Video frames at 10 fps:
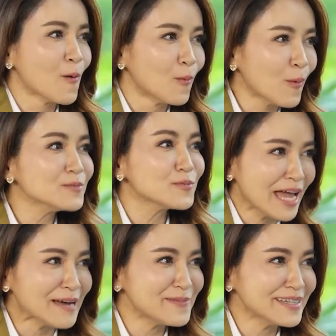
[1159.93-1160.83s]
What would
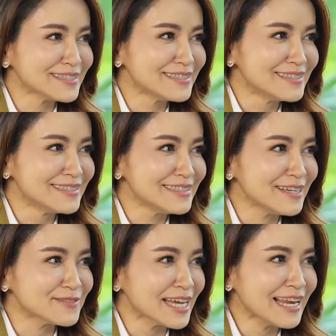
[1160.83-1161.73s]
happen
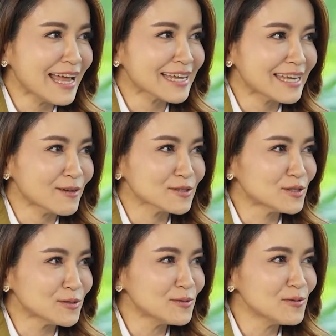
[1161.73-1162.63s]
if Thailand cannot
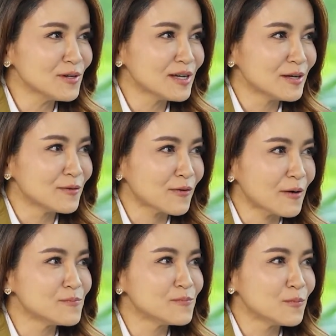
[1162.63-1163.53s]
do
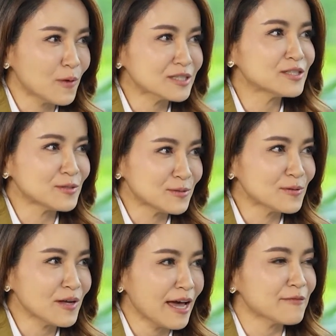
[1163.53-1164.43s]
from what
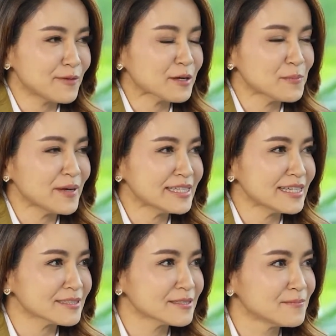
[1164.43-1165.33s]
you have recommended?